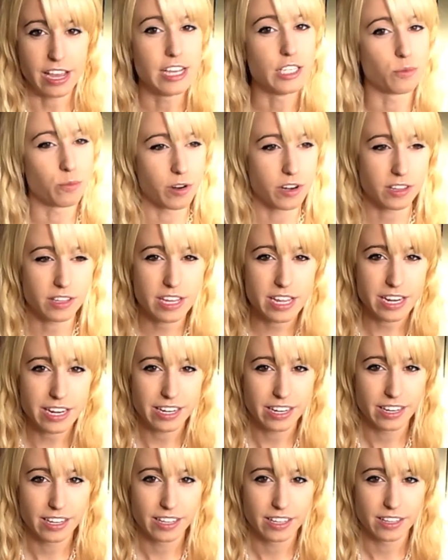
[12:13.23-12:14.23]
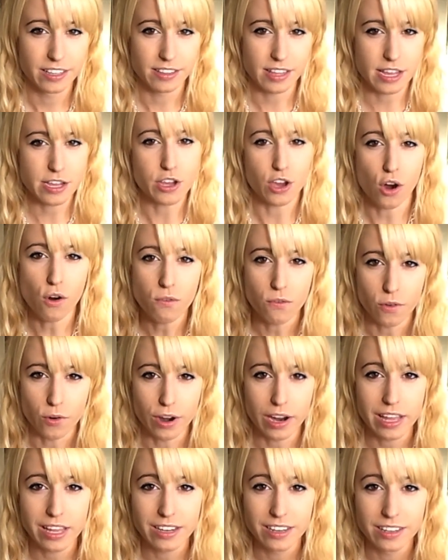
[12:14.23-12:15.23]
is worth it, then go
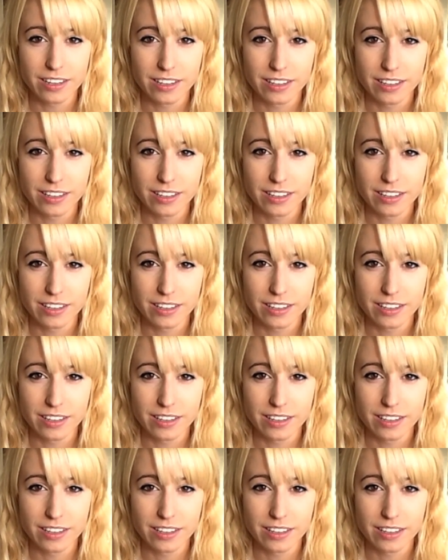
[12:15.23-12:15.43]
for it.